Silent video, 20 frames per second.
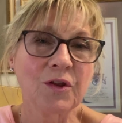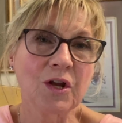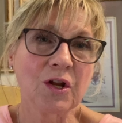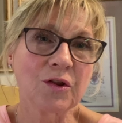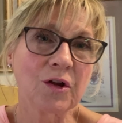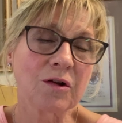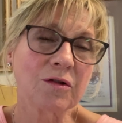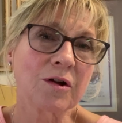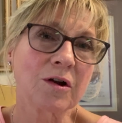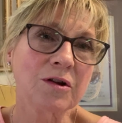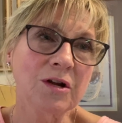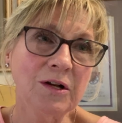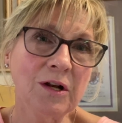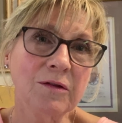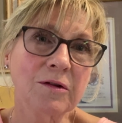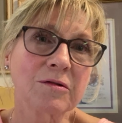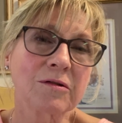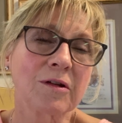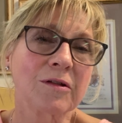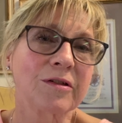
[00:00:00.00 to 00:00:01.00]
There's
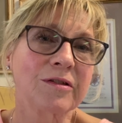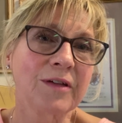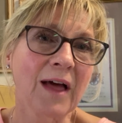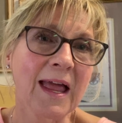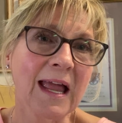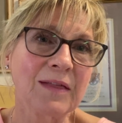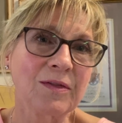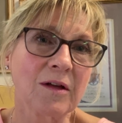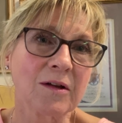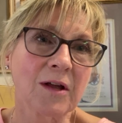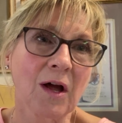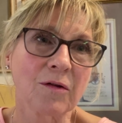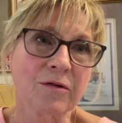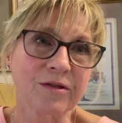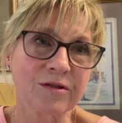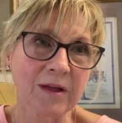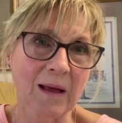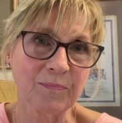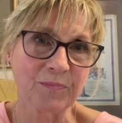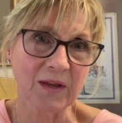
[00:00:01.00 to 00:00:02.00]
a saying that
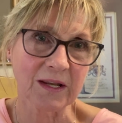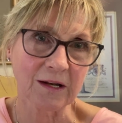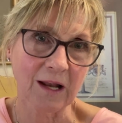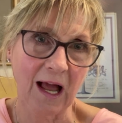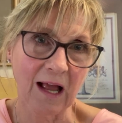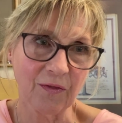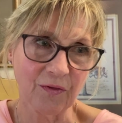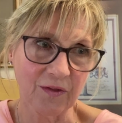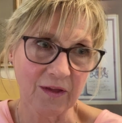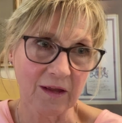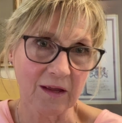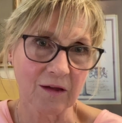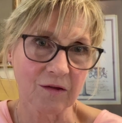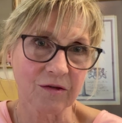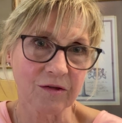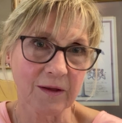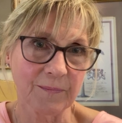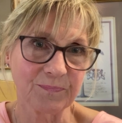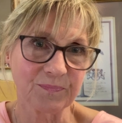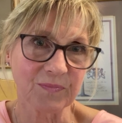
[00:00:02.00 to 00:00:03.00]
goes something like
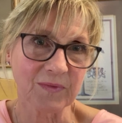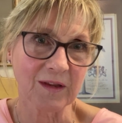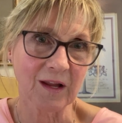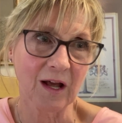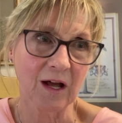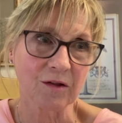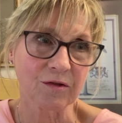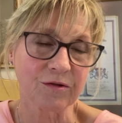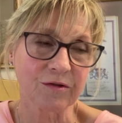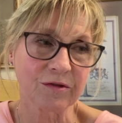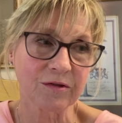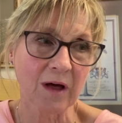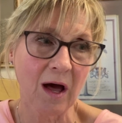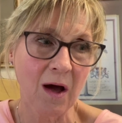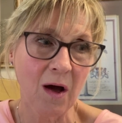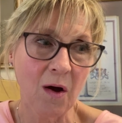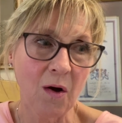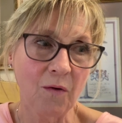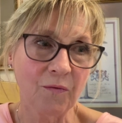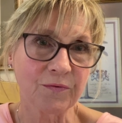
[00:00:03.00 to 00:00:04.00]
this. A
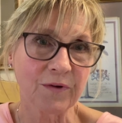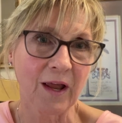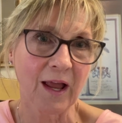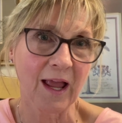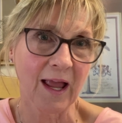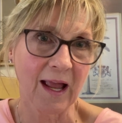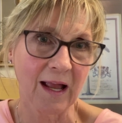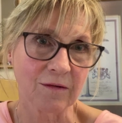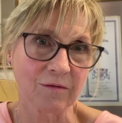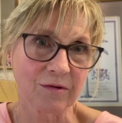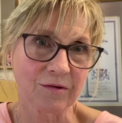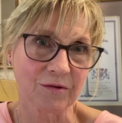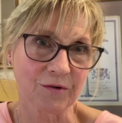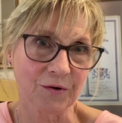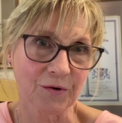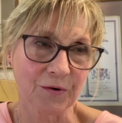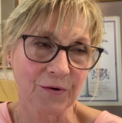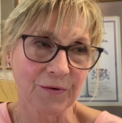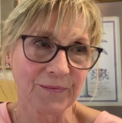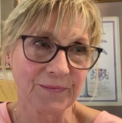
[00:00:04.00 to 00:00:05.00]
soft
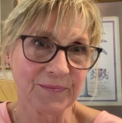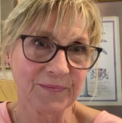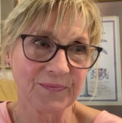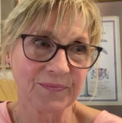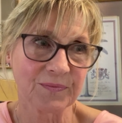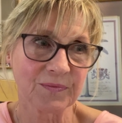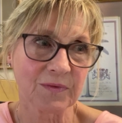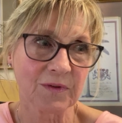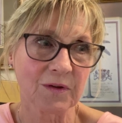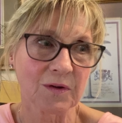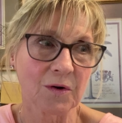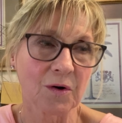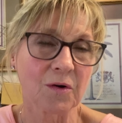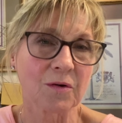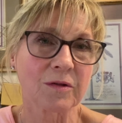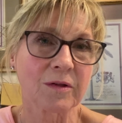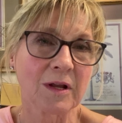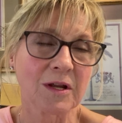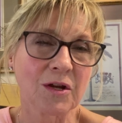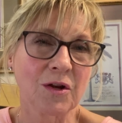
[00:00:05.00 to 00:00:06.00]
answer,
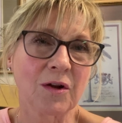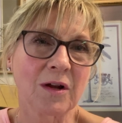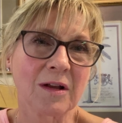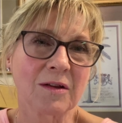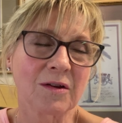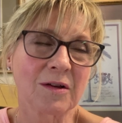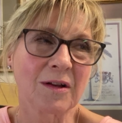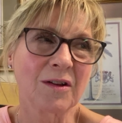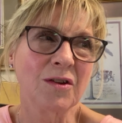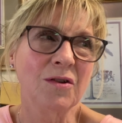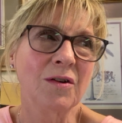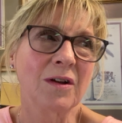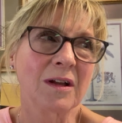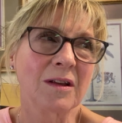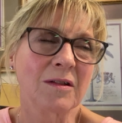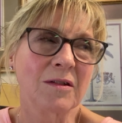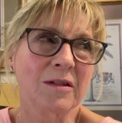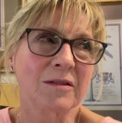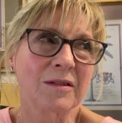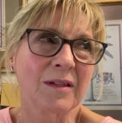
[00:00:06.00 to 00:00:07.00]
or you
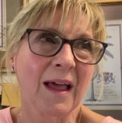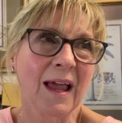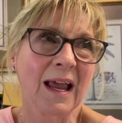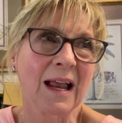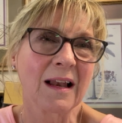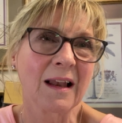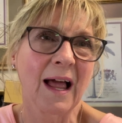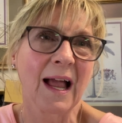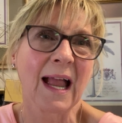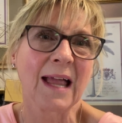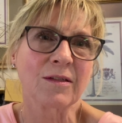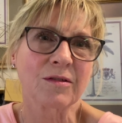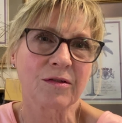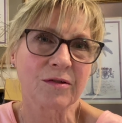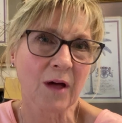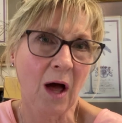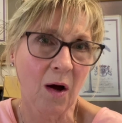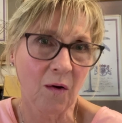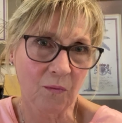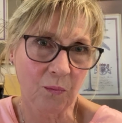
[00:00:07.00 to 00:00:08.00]
can say like
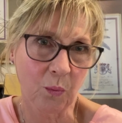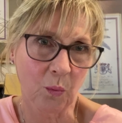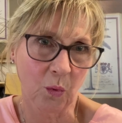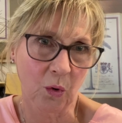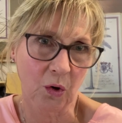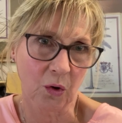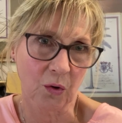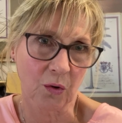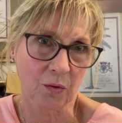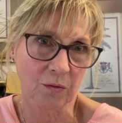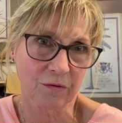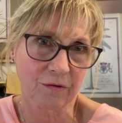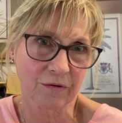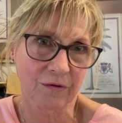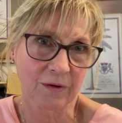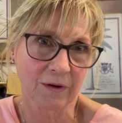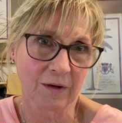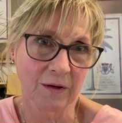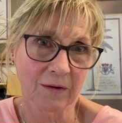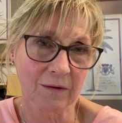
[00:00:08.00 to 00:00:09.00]
soft
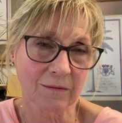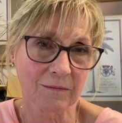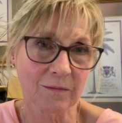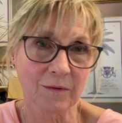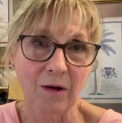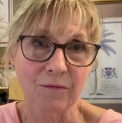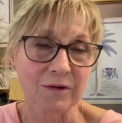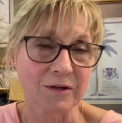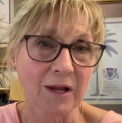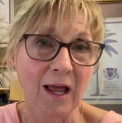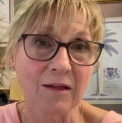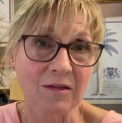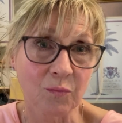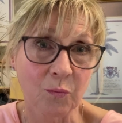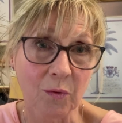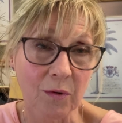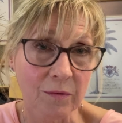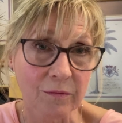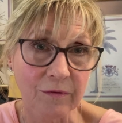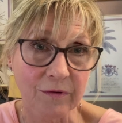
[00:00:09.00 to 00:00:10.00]
words, because it takes
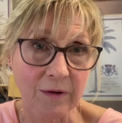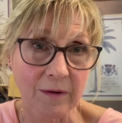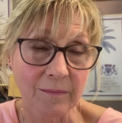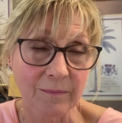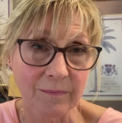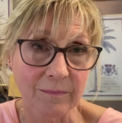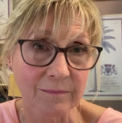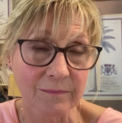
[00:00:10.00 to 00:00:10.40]
words to